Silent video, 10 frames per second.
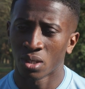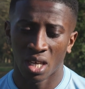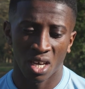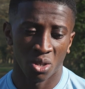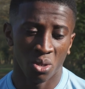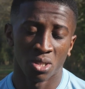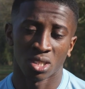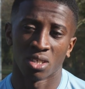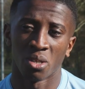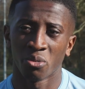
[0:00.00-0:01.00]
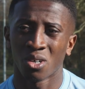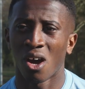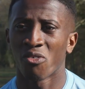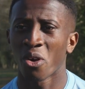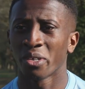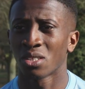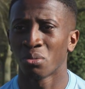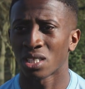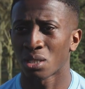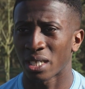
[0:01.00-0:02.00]
Yeah, of course. We can't worry too
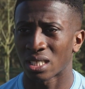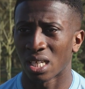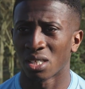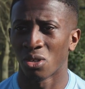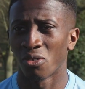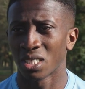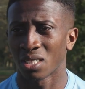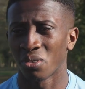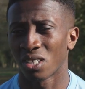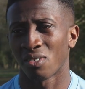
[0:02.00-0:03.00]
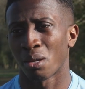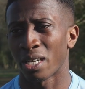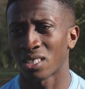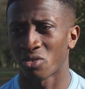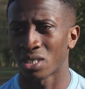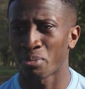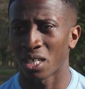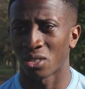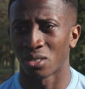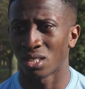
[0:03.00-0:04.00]
much about Sunderland. Obviously, we give them massive
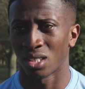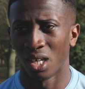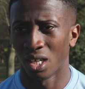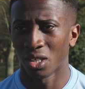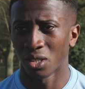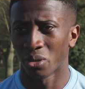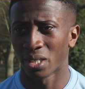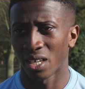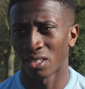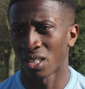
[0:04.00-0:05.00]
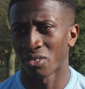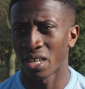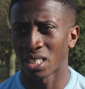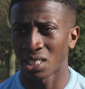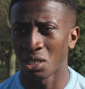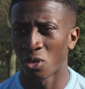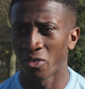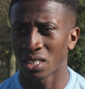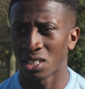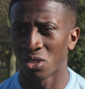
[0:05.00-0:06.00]
respect because, you know, they're a great team,
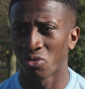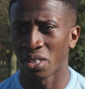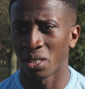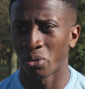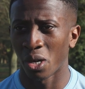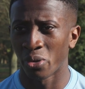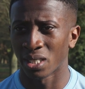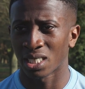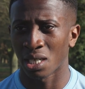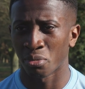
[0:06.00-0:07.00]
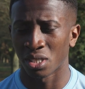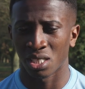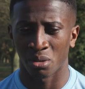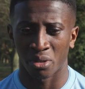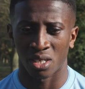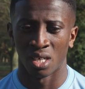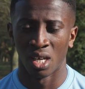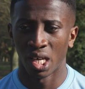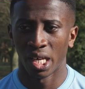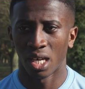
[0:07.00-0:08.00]
obviously doing really well in the championship, but
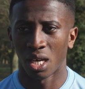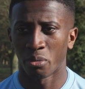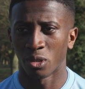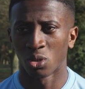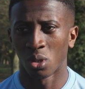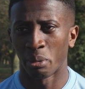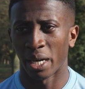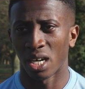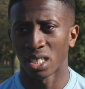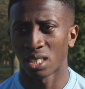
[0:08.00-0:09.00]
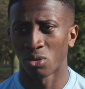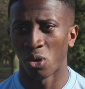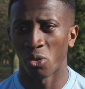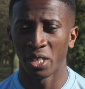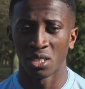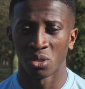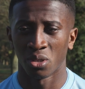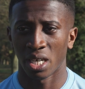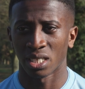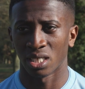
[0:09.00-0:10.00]
it's all about us and what we do
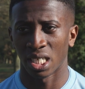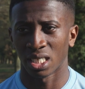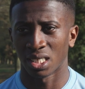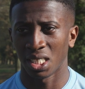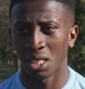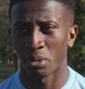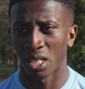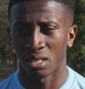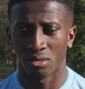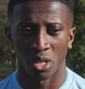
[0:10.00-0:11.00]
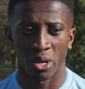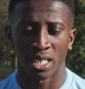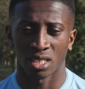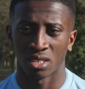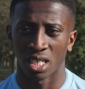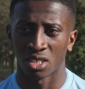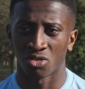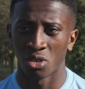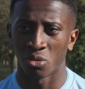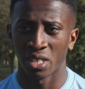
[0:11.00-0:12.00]
as a team and, you know, as a
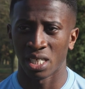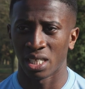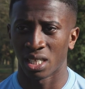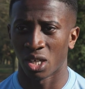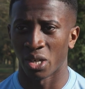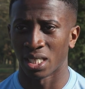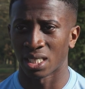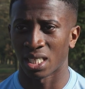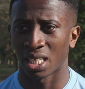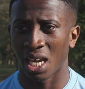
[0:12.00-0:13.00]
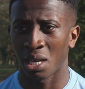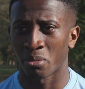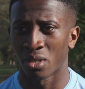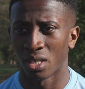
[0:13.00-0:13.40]
group really going into the game.